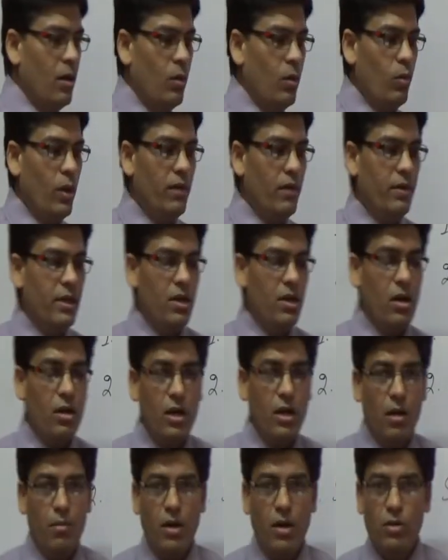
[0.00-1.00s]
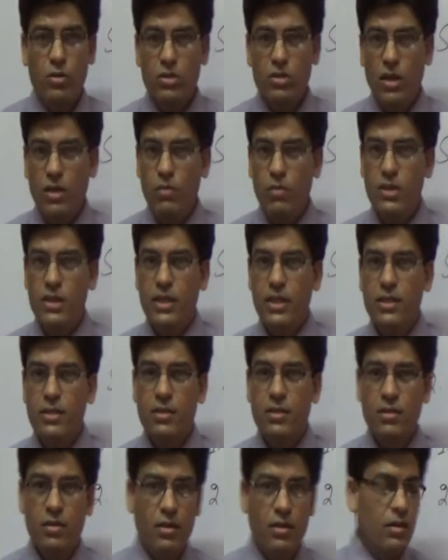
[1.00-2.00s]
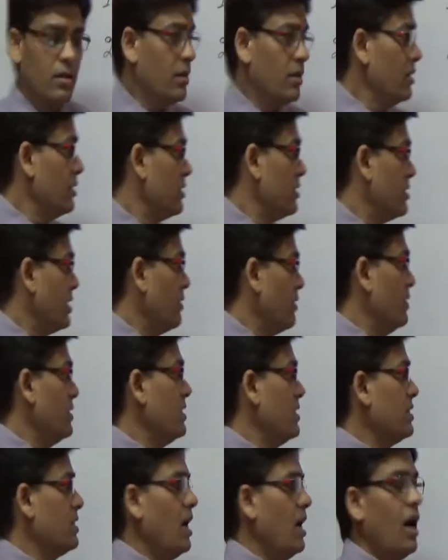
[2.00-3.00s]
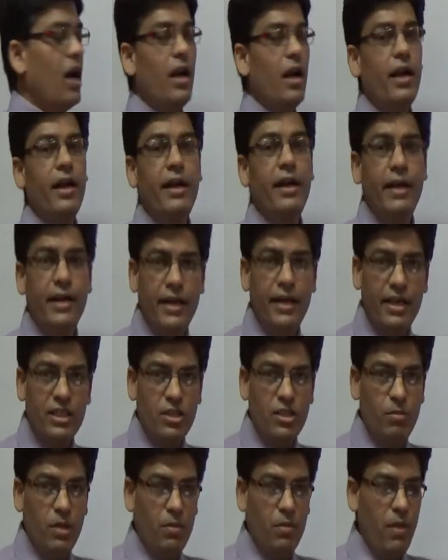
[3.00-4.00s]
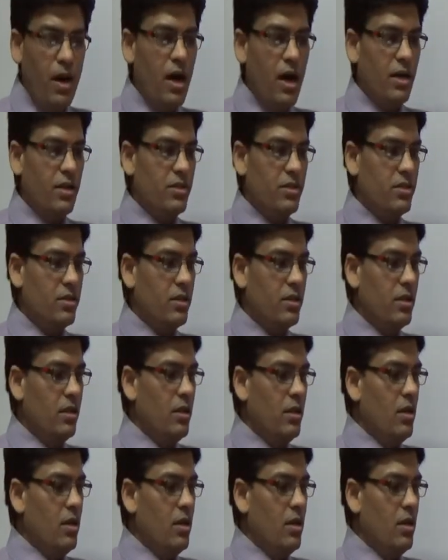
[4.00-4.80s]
When we talk about services, services are intangible parts.